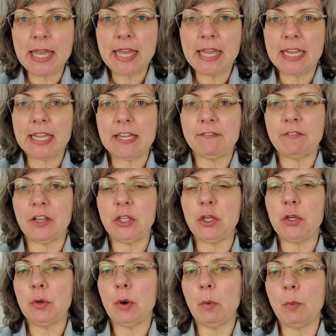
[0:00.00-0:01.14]
If you
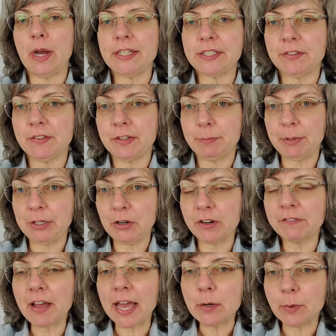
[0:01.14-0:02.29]
want to be
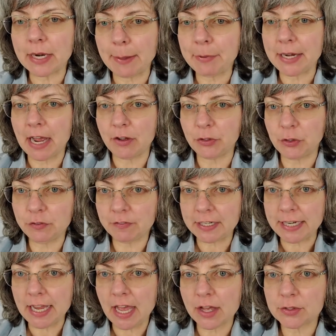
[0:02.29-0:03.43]
notified when I put out new
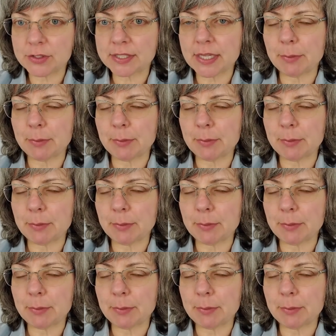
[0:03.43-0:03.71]
videos,